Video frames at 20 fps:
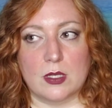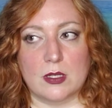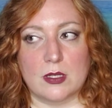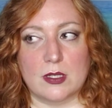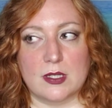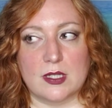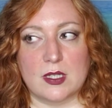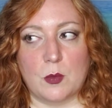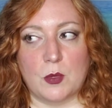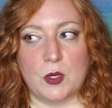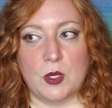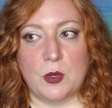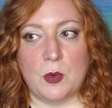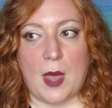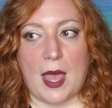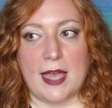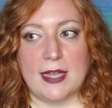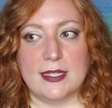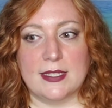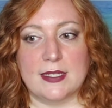someone who
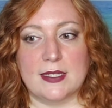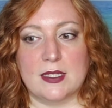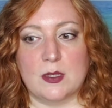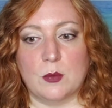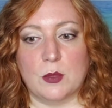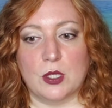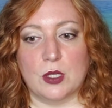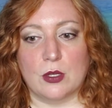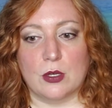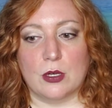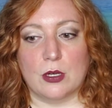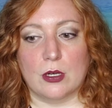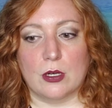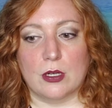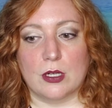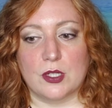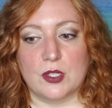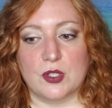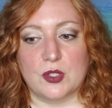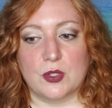has
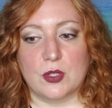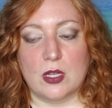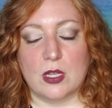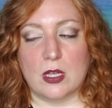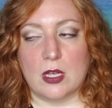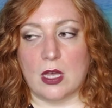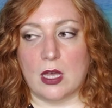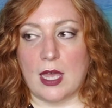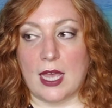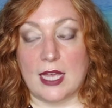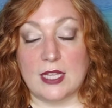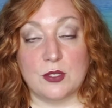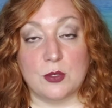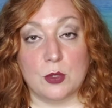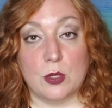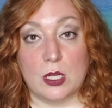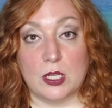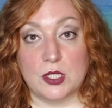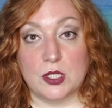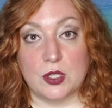similar
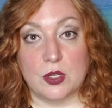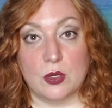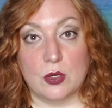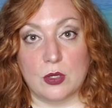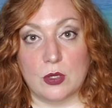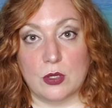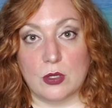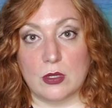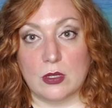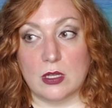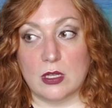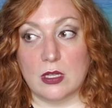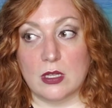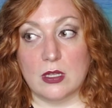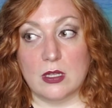astrological